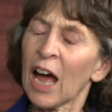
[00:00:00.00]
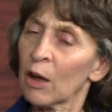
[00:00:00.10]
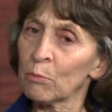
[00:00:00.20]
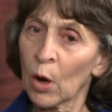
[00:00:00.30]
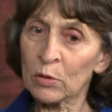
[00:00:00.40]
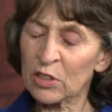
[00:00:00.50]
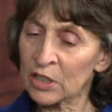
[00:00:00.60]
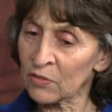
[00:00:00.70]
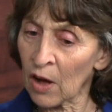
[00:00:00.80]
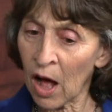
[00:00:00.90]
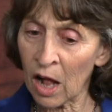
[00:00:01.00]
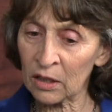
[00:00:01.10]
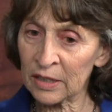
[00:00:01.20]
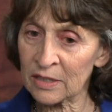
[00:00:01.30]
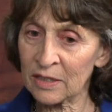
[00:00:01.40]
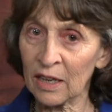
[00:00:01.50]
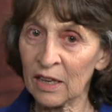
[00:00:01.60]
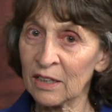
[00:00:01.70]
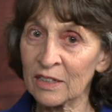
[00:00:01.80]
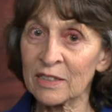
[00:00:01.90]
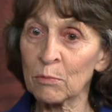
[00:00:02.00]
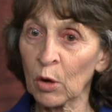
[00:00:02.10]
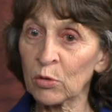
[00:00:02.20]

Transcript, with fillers: most of all is it is the most